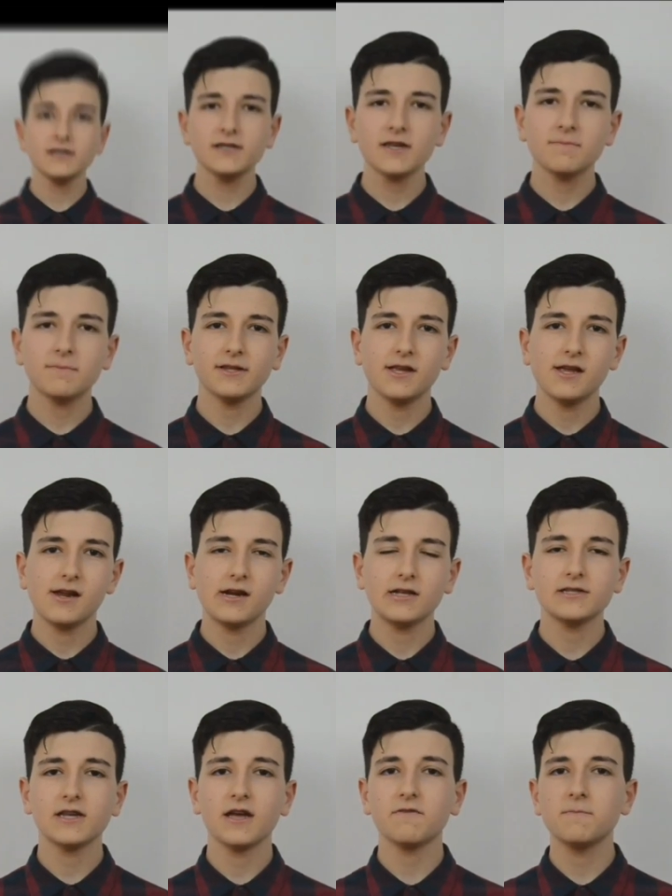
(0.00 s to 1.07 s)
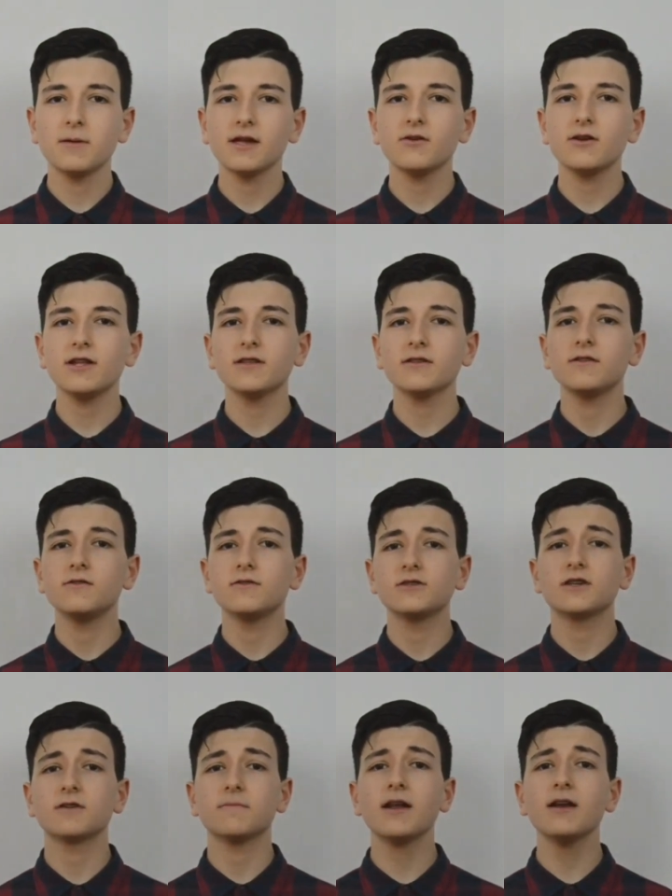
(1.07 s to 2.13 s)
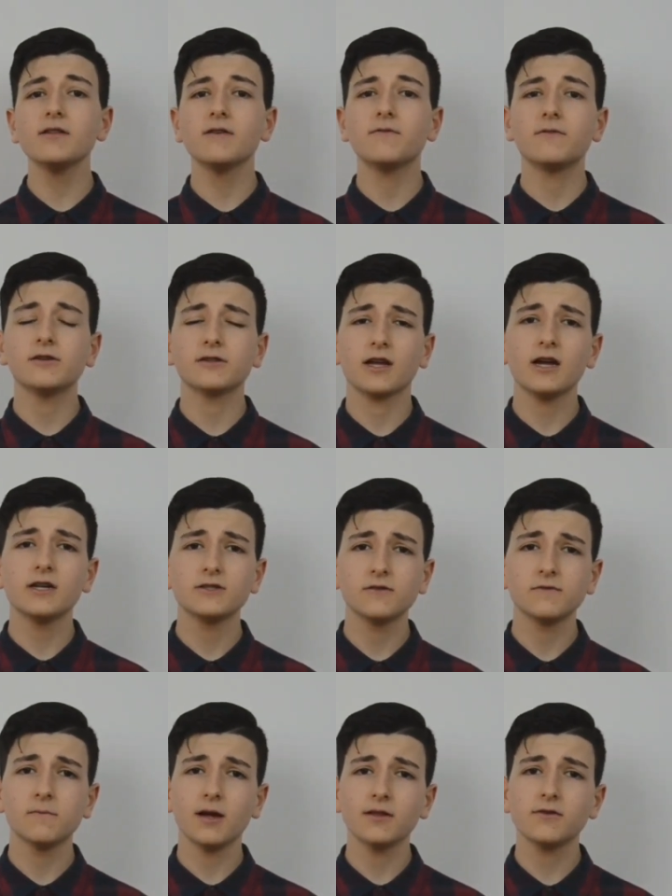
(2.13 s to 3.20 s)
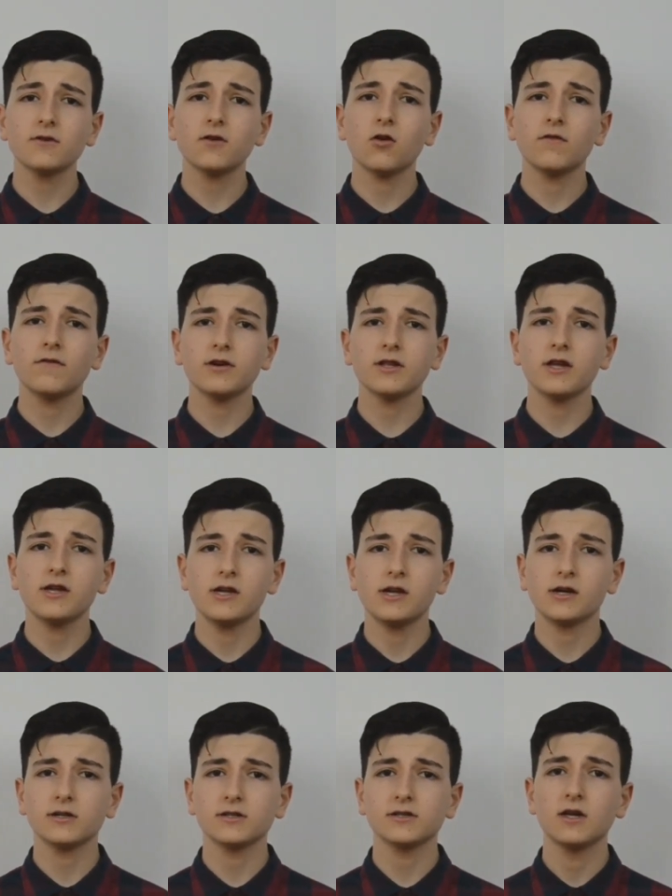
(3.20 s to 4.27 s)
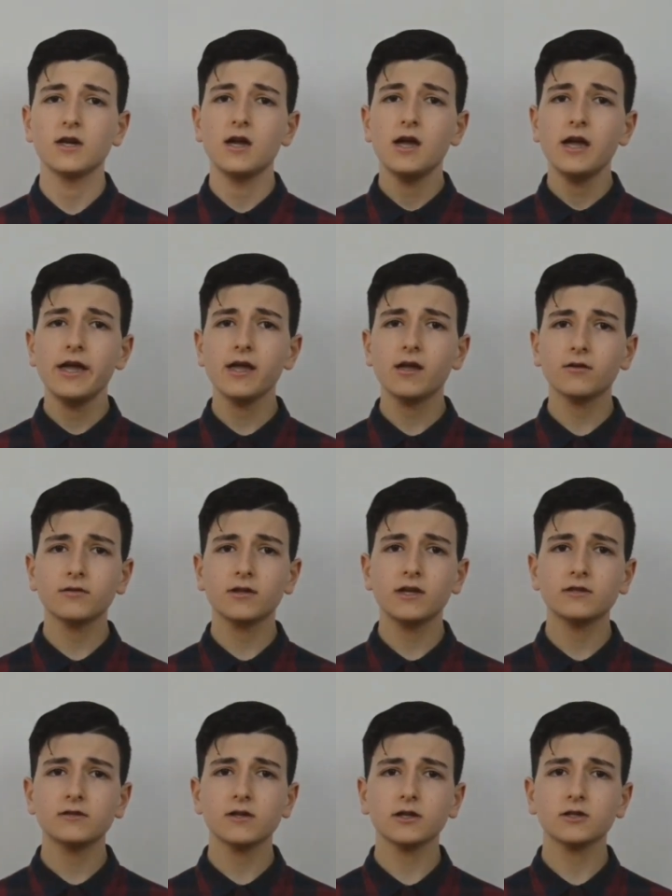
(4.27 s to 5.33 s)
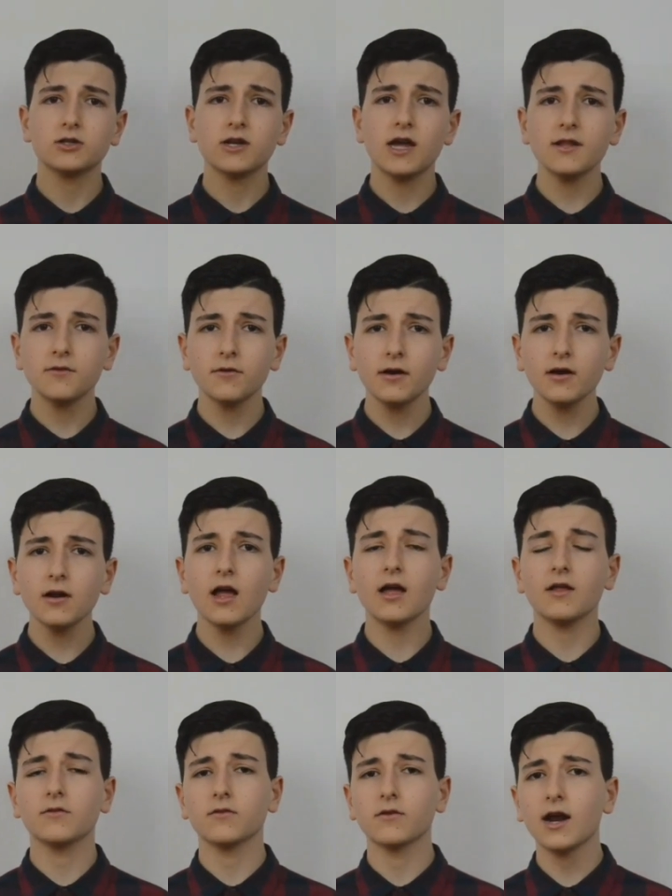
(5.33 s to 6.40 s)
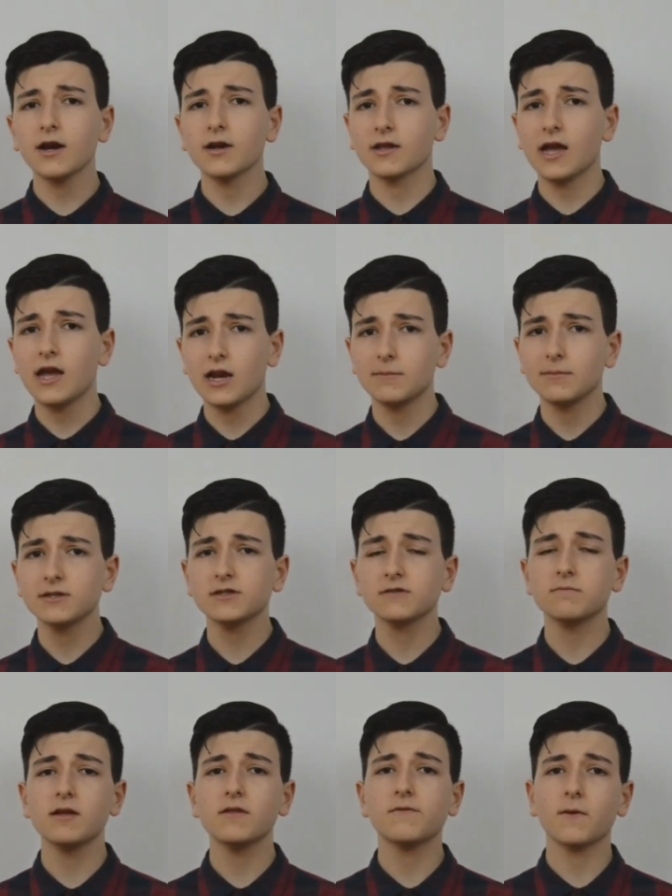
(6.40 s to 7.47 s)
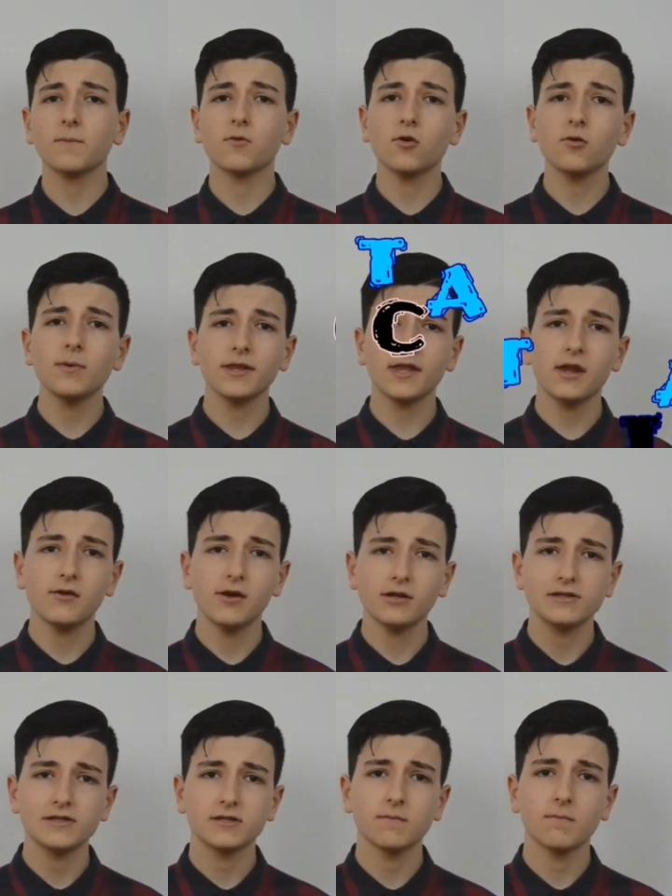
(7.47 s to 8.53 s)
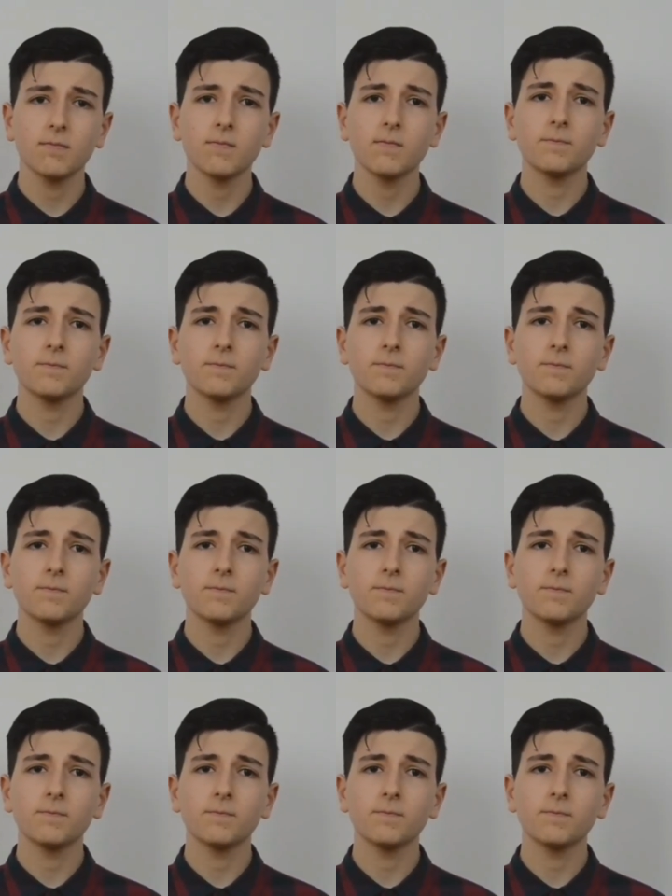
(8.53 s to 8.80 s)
Plastic materials have been created using many different kinds of matter over the years. It contains such natural and organic elements made from raw materials.